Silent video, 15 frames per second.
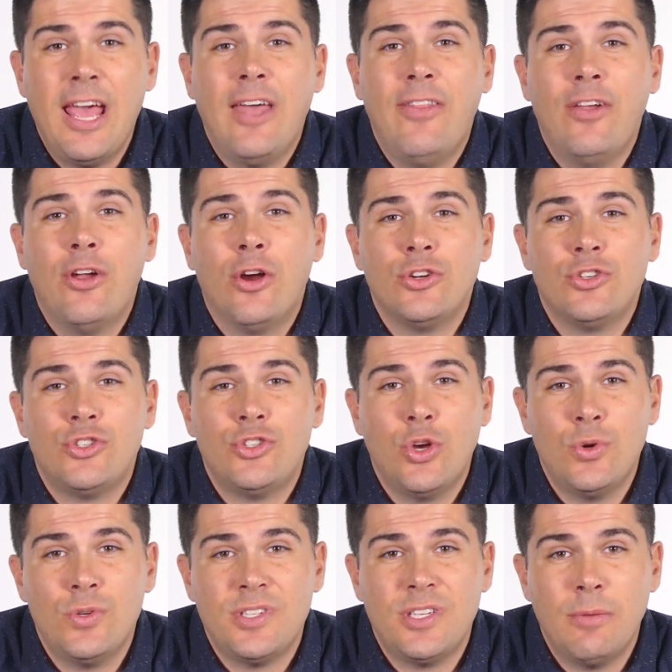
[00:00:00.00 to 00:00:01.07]
and they are
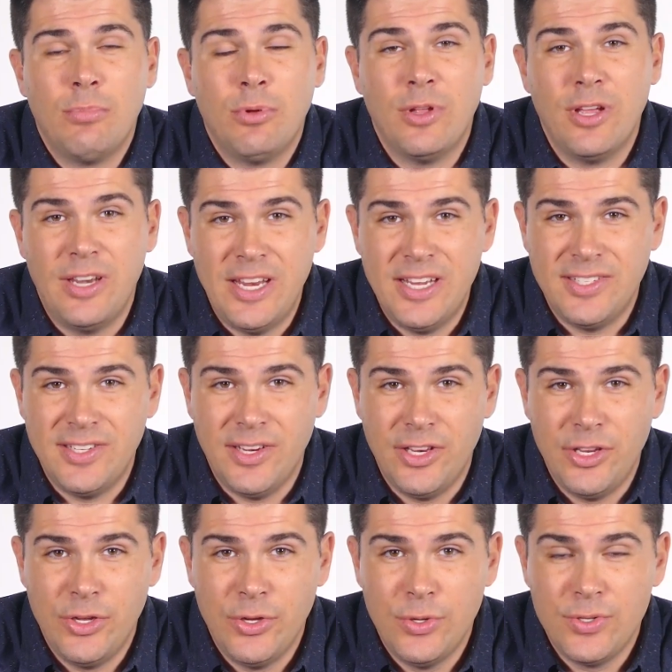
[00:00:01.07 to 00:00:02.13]
so simple and easy to
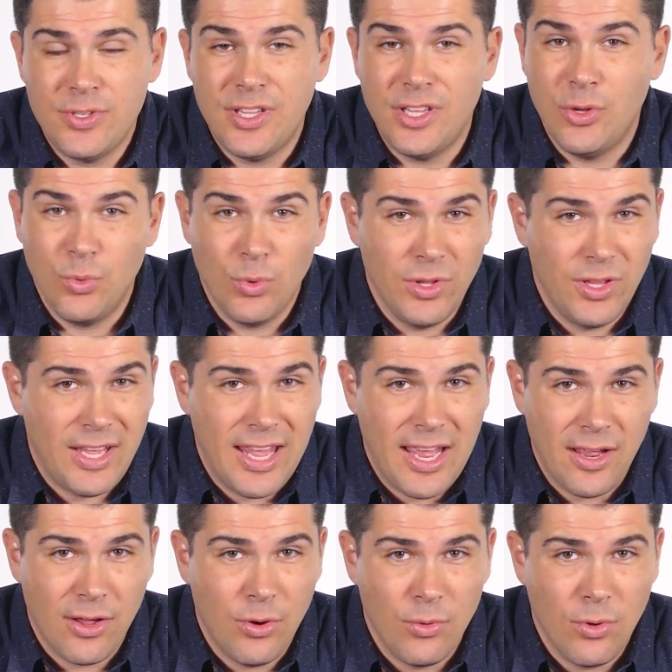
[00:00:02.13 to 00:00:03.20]
use that you really
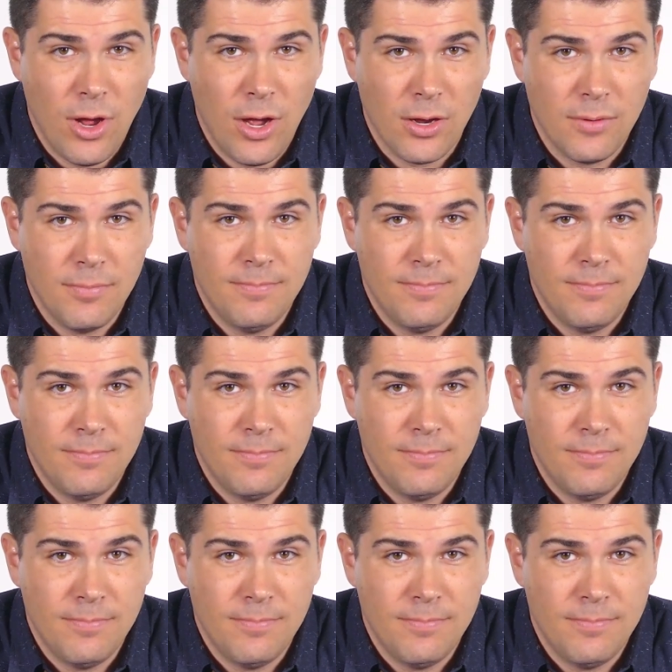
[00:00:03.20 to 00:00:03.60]
can't go wrong.